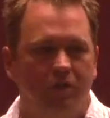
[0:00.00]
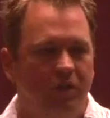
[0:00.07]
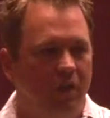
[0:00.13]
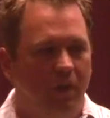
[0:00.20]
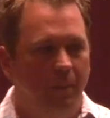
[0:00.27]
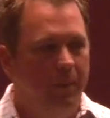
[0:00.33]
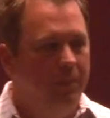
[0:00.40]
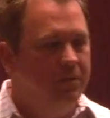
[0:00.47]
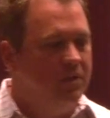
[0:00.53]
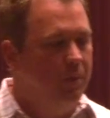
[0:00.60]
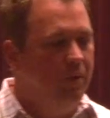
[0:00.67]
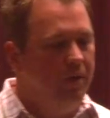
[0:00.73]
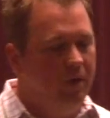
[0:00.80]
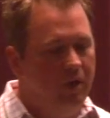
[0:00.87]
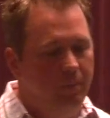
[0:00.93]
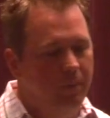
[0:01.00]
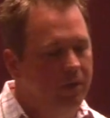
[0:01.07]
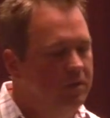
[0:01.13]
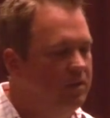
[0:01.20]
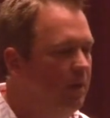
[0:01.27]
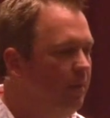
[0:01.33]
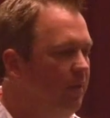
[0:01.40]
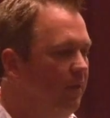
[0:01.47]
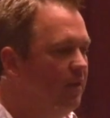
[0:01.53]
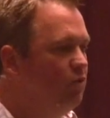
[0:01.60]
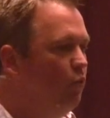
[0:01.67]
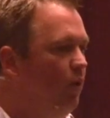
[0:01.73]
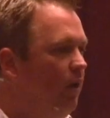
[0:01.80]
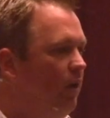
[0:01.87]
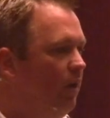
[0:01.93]
There may be someone that commits something this
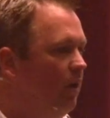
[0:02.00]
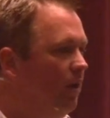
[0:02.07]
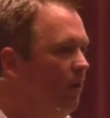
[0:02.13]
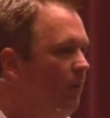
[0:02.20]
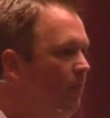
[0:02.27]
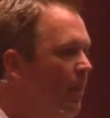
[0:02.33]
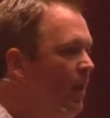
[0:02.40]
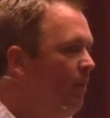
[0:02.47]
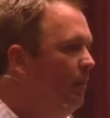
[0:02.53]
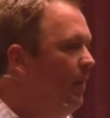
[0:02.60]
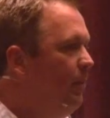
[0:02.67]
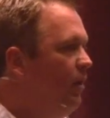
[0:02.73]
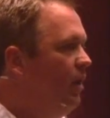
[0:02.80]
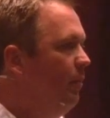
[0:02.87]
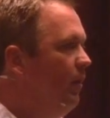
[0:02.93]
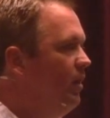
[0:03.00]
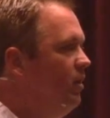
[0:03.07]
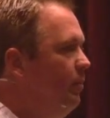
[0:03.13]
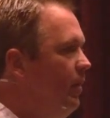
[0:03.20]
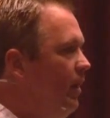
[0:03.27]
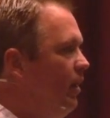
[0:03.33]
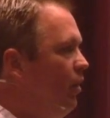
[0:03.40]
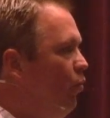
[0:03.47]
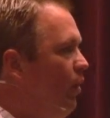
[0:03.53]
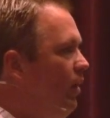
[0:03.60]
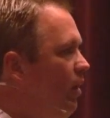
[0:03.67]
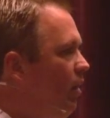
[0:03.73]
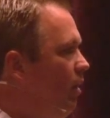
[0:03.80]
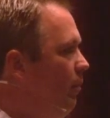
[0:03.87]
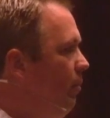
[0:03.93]
week. Maybe you commit to being a
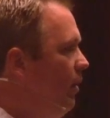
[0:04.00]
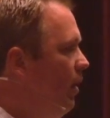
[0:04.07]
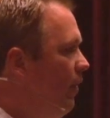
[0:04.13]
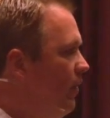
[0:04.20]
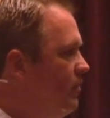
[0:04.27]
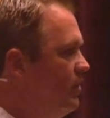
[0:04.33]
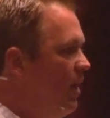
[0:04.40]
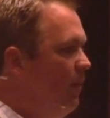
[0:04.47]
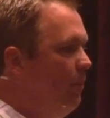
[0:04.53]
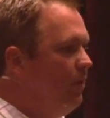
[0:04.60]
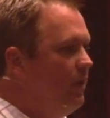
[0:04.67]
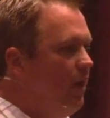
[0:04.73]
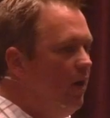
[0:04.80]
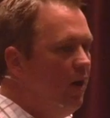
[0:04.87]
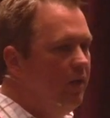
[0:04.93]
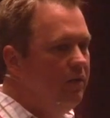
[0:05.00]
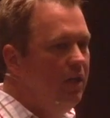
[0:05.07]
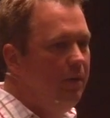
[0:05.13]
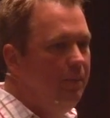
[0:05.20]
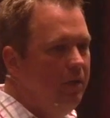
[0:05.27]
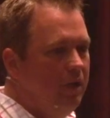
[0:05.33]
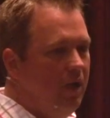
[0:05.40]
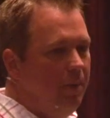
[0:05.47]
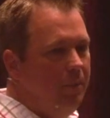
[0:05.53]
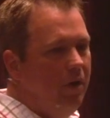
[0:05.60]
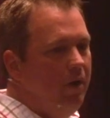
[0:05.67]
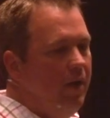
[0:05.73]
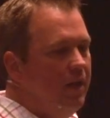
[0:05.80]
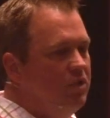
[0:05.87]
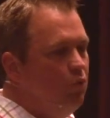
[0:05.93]
greeter or being on the setup and teardown team when you come
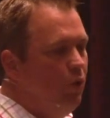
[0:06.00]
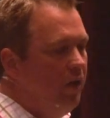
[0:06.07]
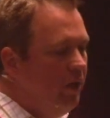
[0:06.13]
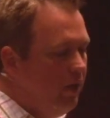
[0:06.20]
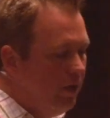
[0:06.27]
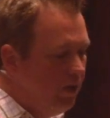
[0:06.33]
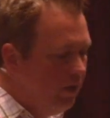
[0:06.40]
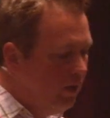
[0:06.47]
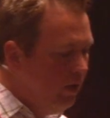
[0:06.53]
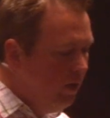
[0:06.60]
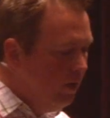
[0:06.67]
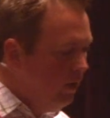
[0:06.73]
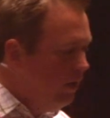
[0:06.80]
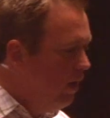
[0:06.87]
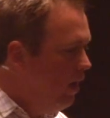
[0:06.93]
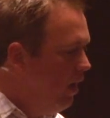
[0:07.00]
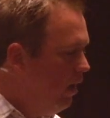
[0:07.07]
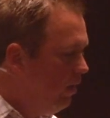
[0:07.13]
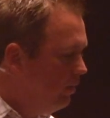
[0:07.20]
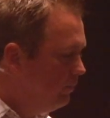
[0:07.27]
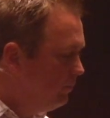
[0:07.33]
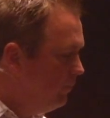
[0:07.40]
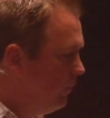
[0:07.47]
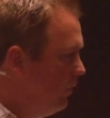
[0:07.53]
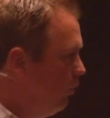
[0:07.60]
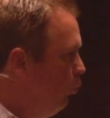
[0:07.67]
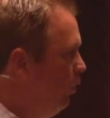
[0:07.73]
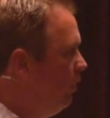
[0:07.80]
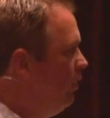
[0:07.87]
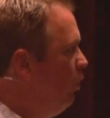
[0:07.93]
here next week, and
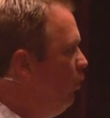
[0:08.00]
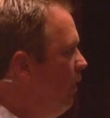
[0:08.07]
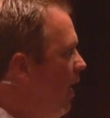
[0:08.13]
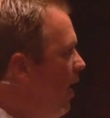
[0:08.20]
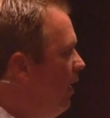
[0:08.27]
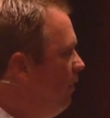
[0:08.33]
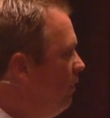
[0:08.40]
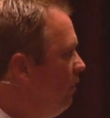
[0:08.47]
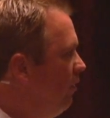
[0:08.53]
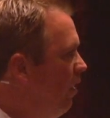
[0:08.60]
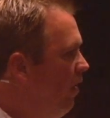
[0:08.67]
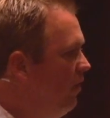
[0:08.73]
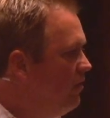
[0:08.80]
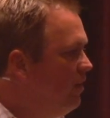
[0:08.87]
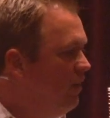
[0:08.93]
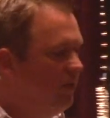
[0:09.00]
we do that, and all of a sudden